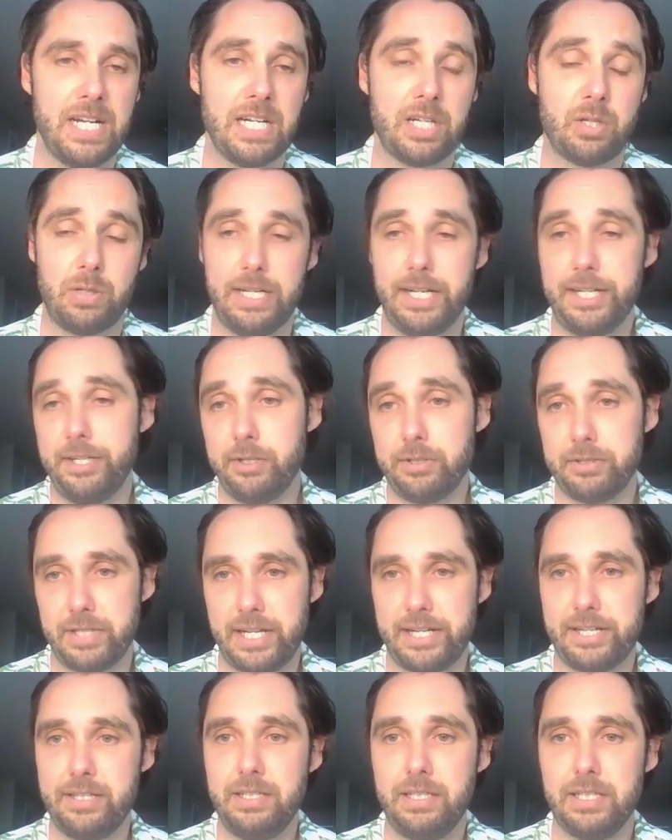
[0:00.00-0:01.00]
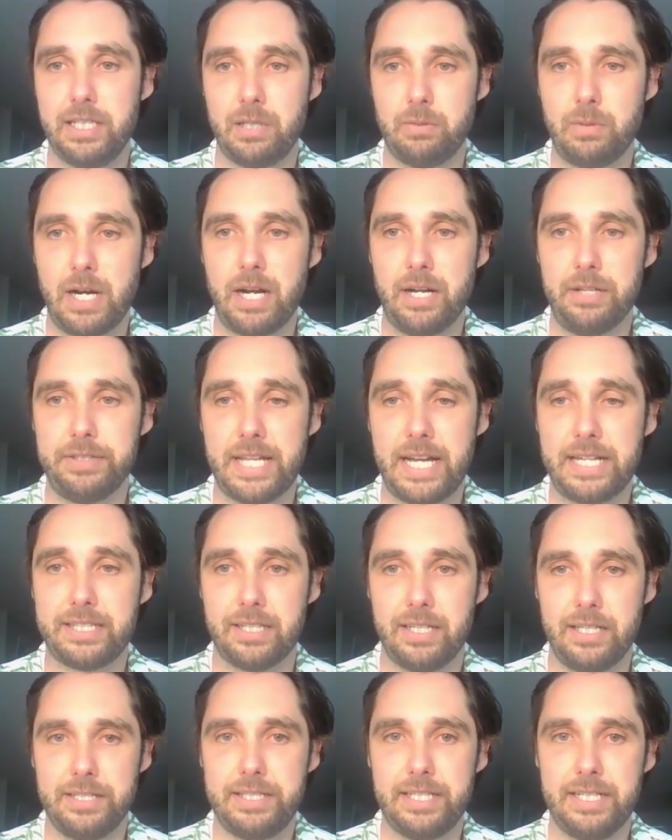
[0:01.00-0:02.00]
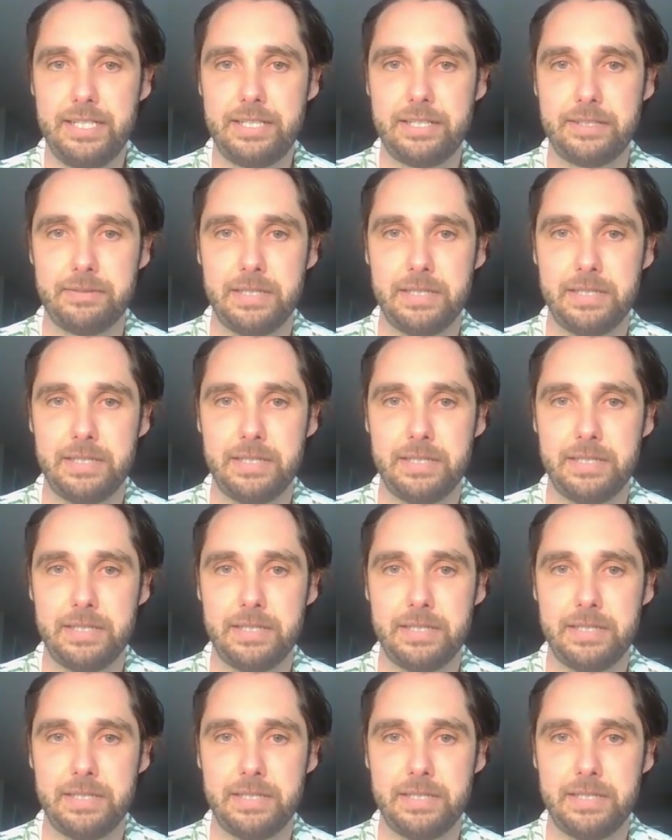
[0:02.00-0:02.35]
Create a newsletter around that content.